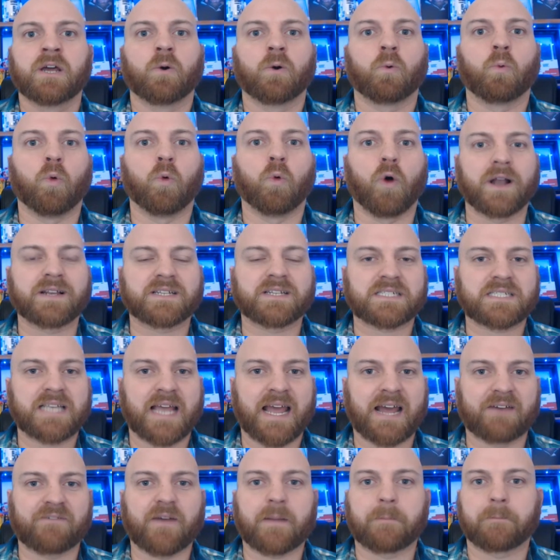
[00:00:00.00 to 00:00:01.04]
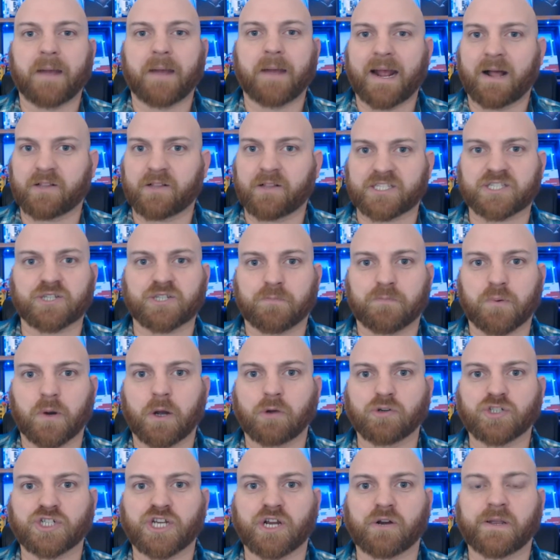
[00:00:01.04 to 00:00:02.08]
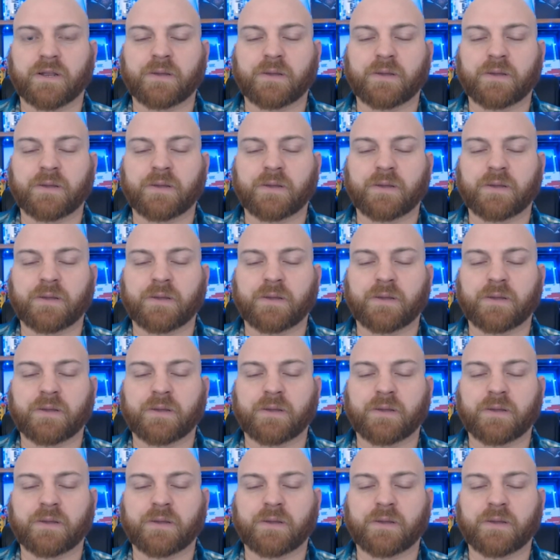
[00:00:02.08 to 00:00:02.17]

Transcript: wants to have a balanced approach here.